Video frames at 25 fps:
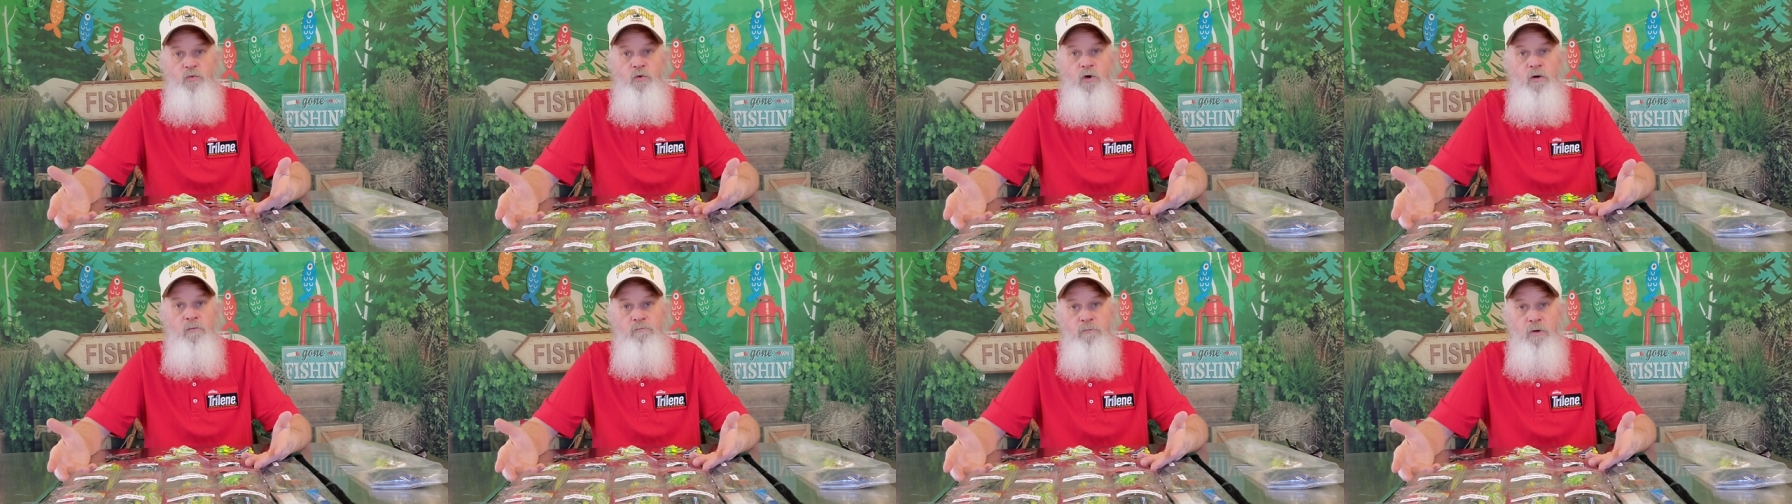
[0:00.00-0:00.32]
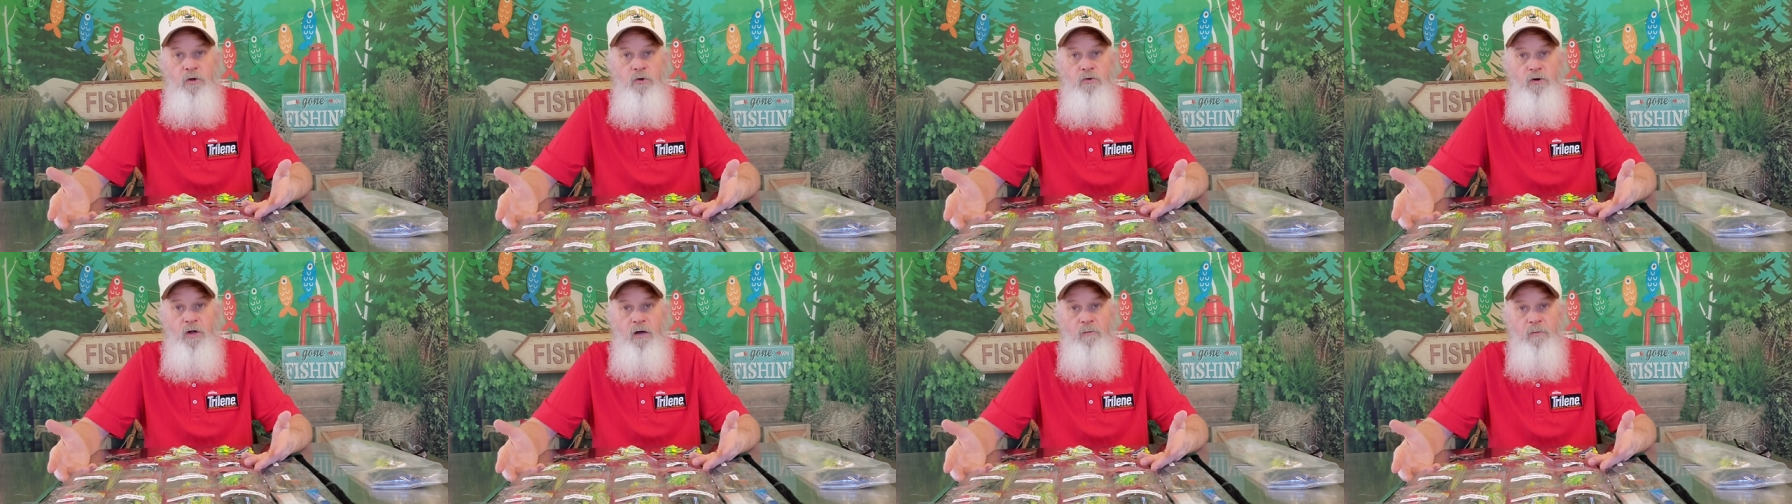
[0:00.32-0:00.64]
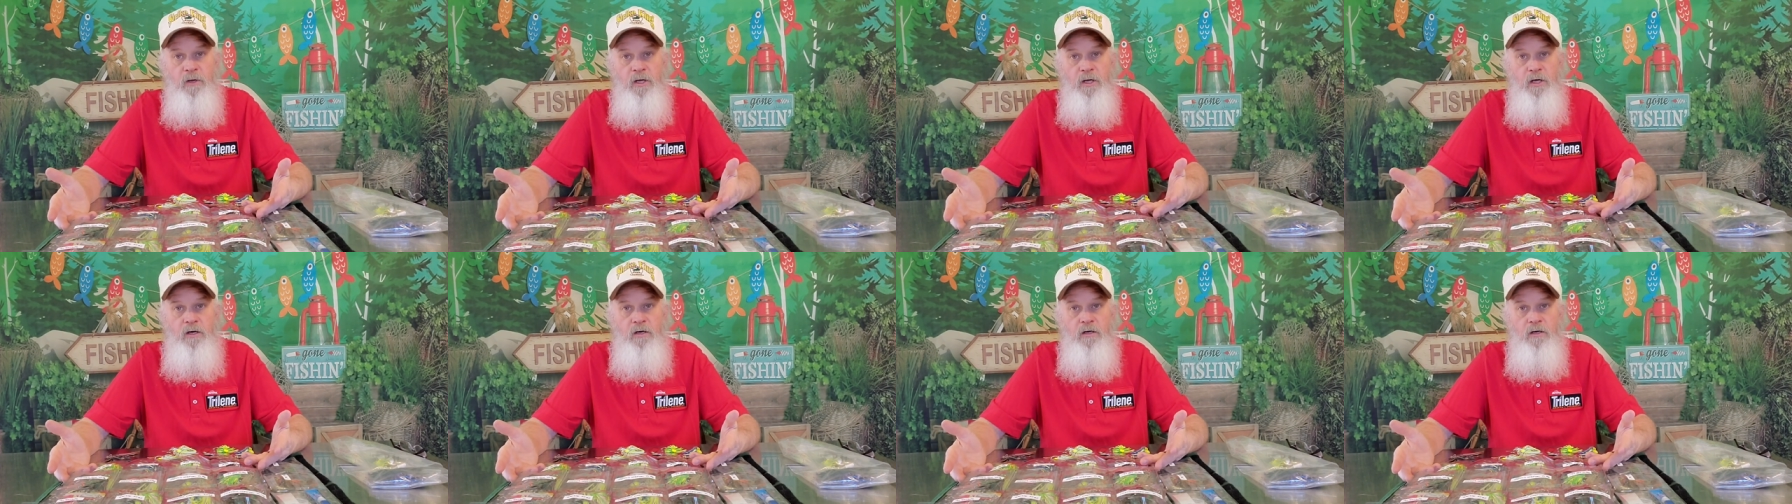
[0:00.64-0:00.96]
what mood I'm
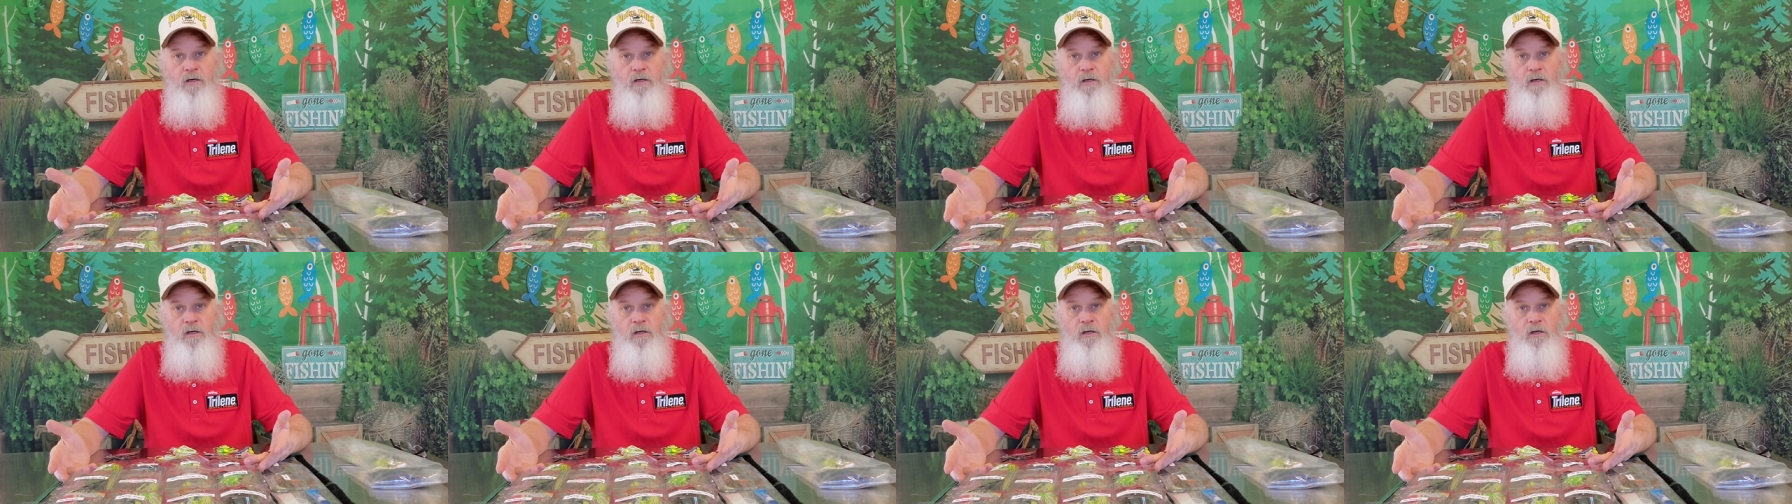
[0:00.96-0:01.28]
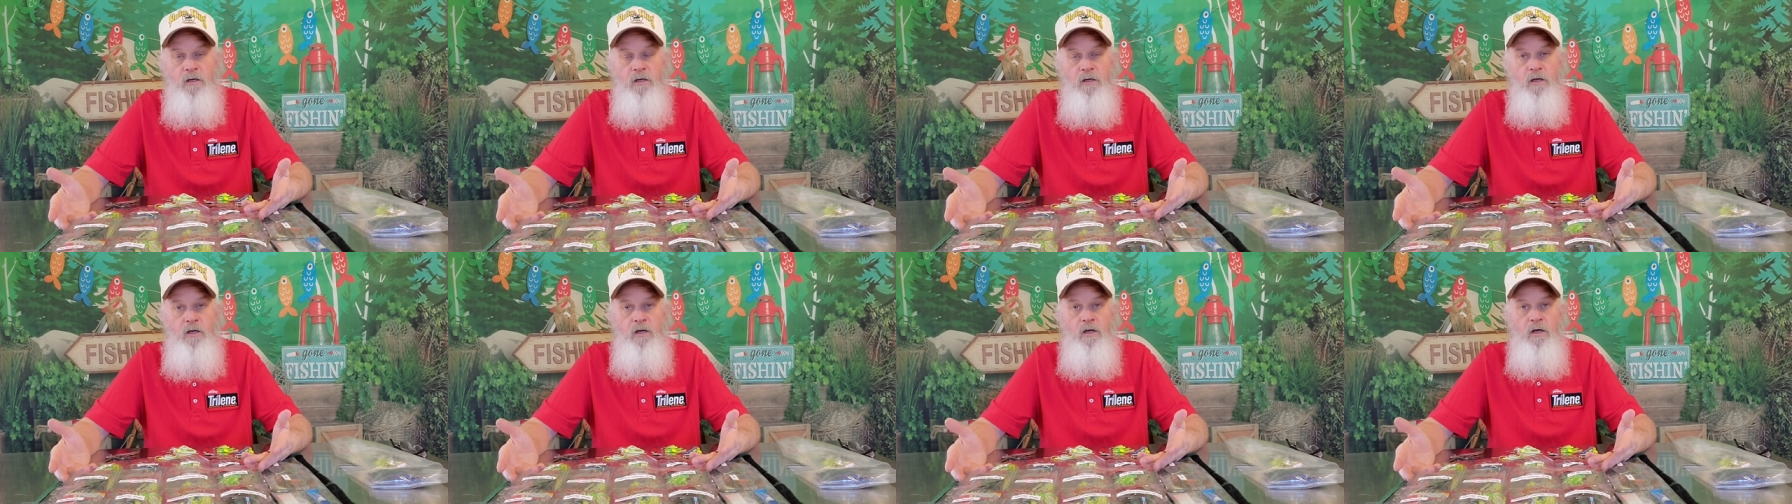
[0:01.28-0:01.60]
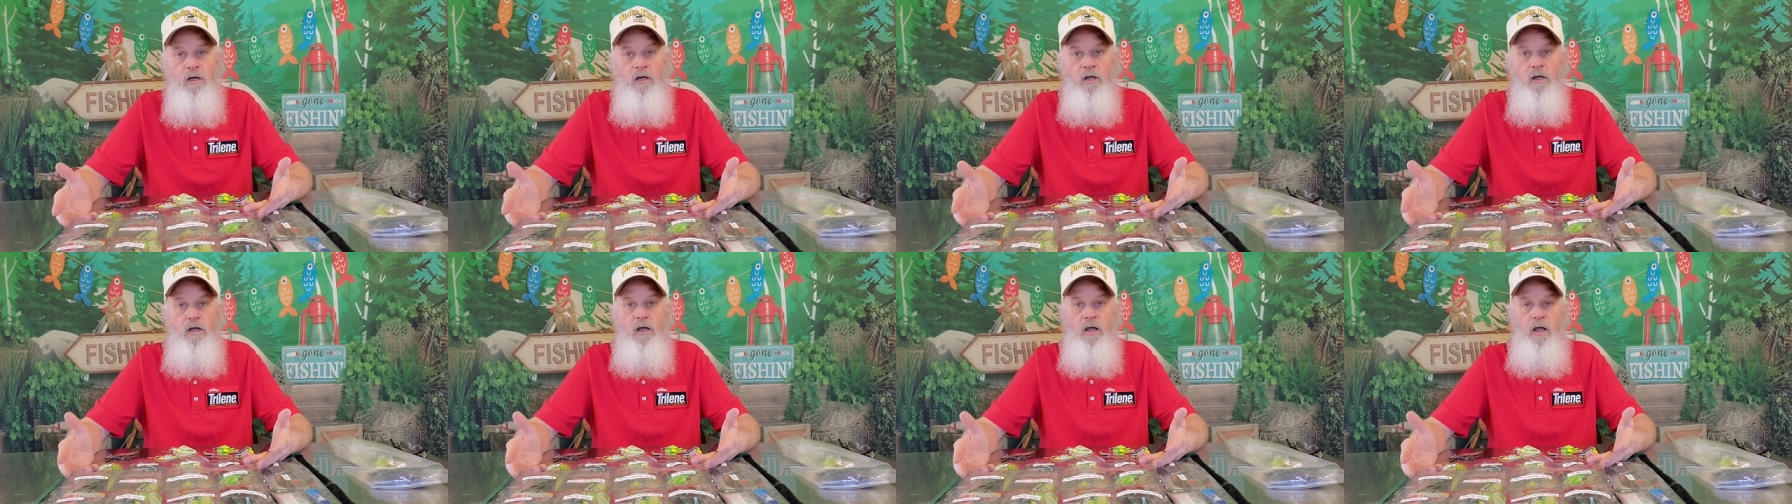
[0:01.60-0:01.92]
in,
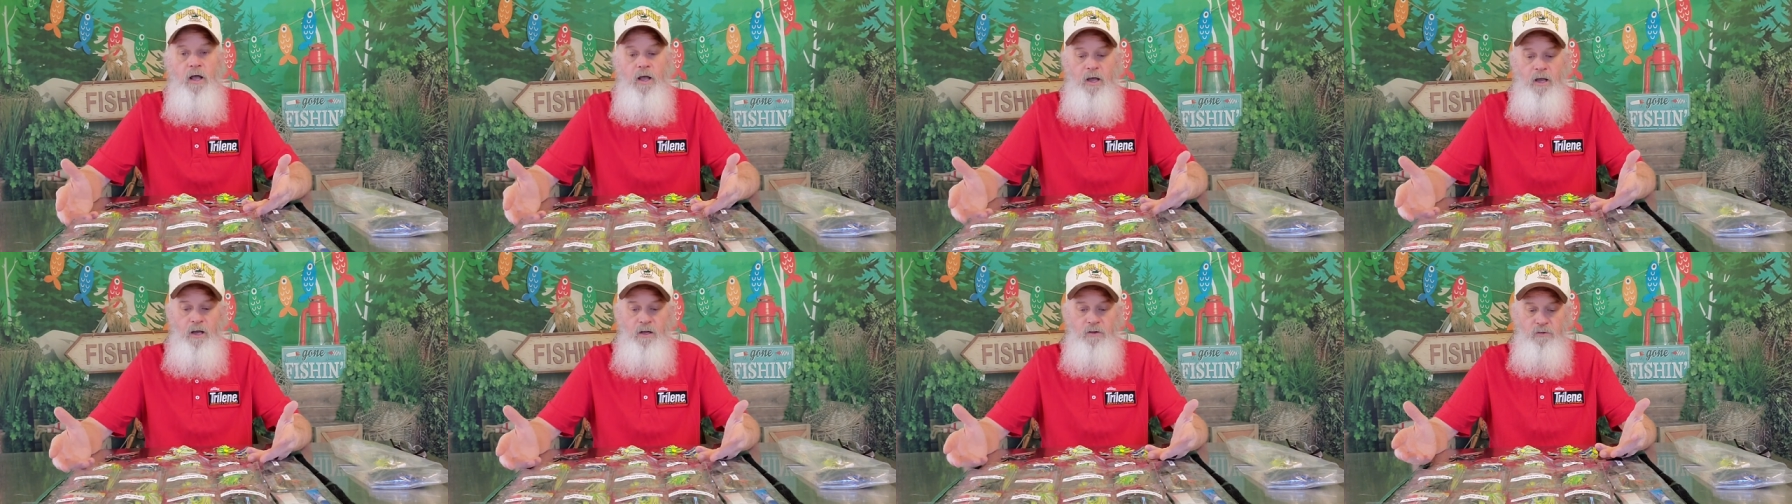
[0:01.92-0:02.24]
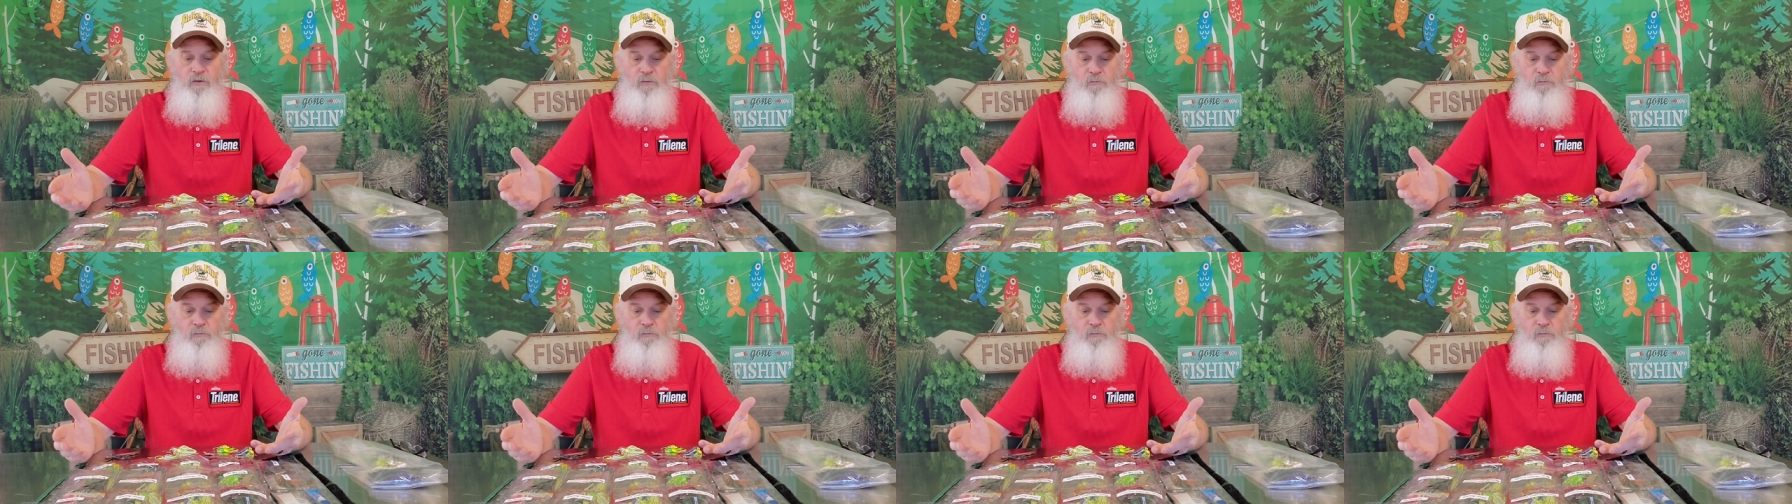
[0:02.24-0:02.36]
and